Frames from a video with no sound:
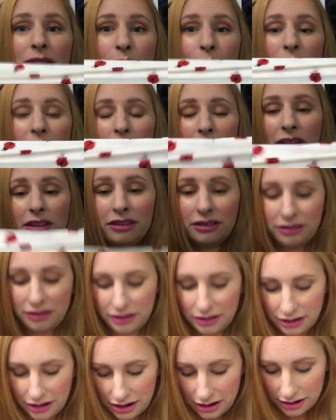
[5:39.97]
as well.
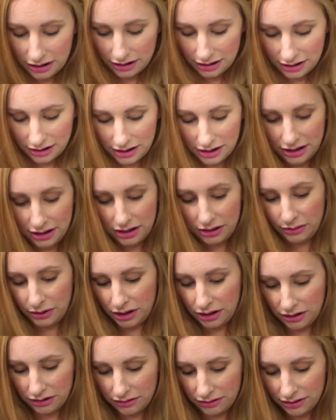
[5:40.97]
Here we
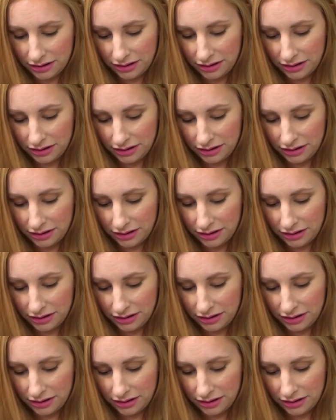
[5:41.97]
go.